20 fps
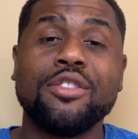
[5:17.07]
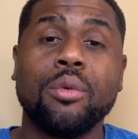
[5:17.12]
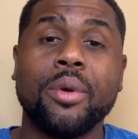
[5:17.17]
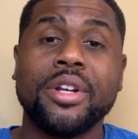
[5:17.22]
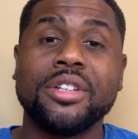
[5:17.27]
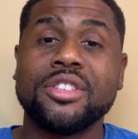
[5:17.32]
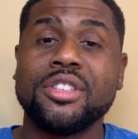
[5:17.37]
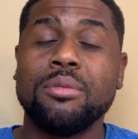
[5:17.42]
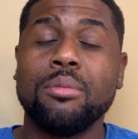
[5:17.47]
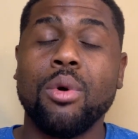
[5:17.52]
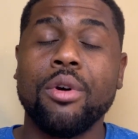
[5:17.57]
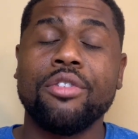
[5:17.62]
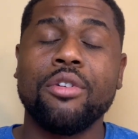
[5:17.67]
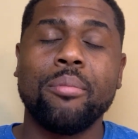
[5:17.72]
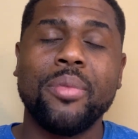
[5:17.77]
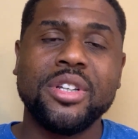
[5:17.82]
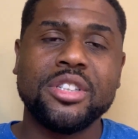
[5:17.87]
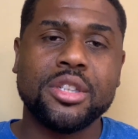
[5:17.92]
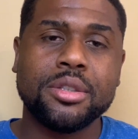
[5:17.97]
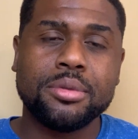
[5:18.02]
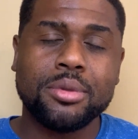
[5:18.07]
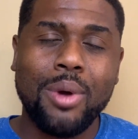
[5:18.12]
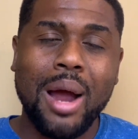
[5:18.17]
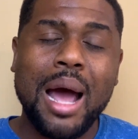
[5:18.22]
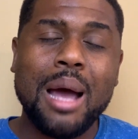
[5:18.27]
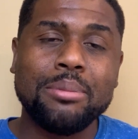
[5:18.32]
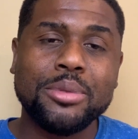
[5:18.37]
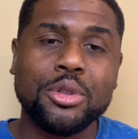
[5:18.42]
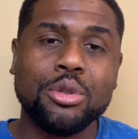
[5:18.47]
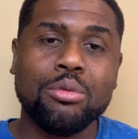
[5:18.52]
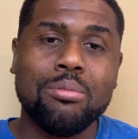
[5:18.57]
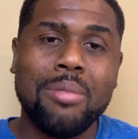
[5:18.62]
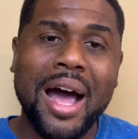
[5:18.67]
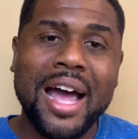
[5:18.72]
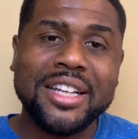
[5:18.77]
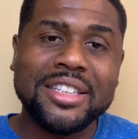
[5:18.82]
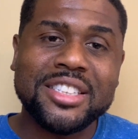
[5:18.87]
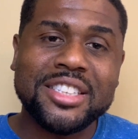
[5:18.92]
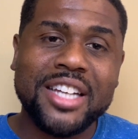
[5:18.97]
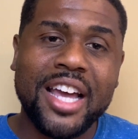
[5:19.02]
If you want to see more from me, subscribe to
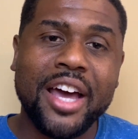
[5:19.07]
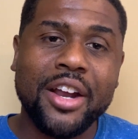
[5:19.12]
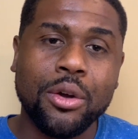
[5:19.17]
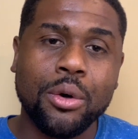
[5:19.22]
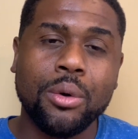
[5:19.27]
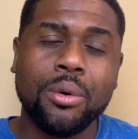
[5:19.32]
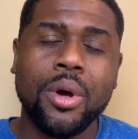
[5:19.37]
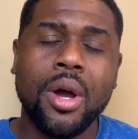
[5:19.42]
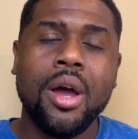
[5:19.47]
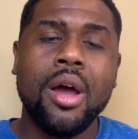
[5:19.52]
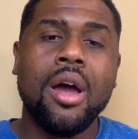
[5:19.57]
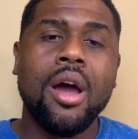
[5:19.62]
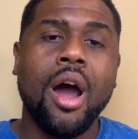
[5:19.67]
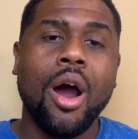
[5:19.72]
my channel.